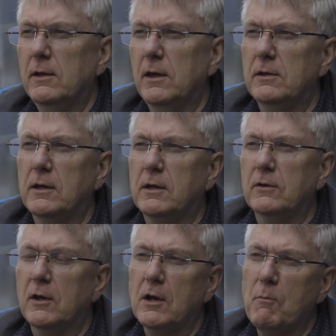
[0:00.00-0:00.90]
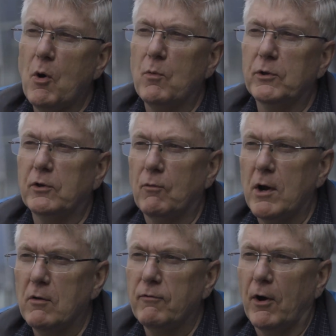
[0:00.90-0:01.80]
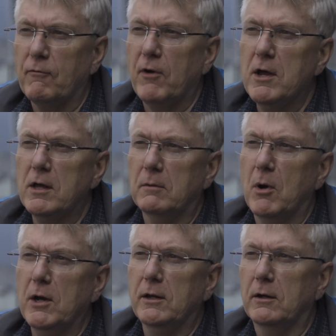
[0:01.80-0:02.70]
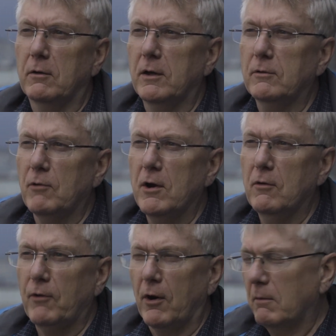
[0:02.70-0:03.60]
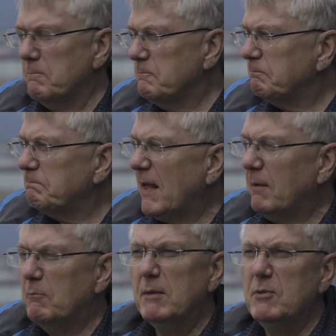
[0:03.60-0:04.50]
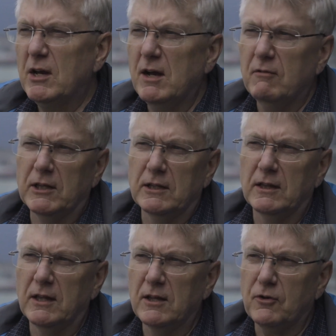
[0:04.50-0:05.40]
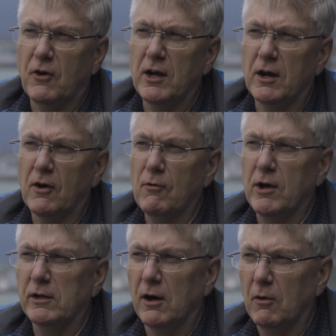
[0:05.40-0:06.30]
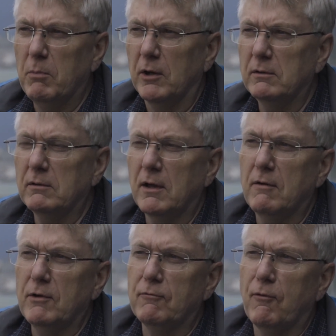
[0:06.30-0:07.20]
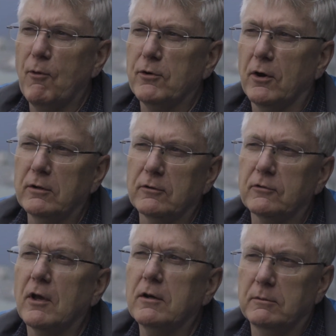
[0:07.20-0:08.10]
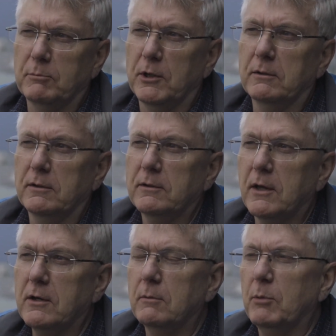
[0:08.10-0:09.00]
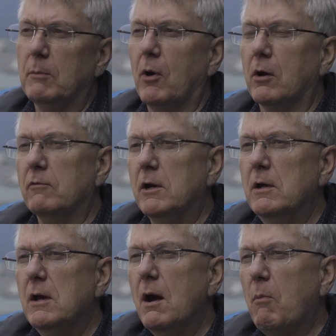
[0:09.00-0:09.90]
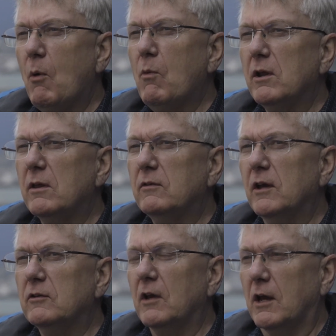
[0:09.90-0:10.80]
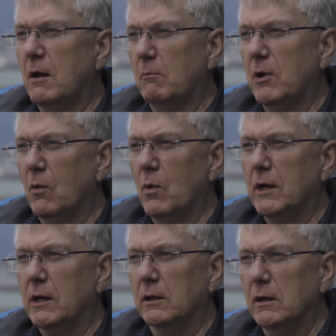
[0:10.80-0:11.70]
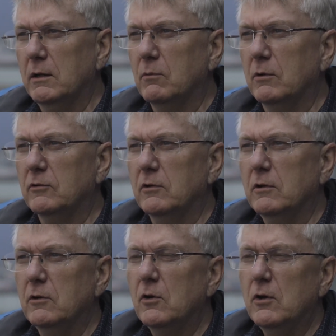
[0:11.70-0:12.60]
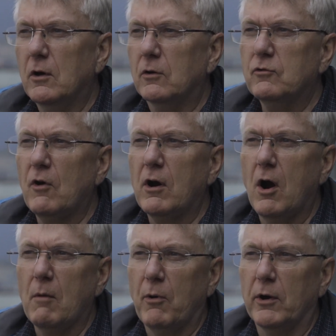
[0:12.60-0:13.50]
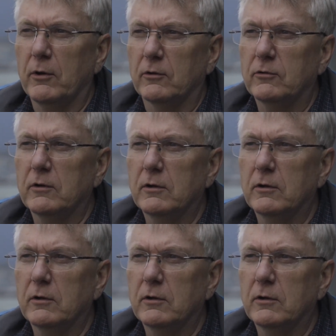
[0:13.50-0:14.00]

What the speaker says: Yeah, you could think about with the Railveyor, if I had a mine in Railveyor, maybe I'd have a little less gray hair right now, but having 4 daughters, that could be part of it. But one of the things that kept me awake at night was, you know, truck operators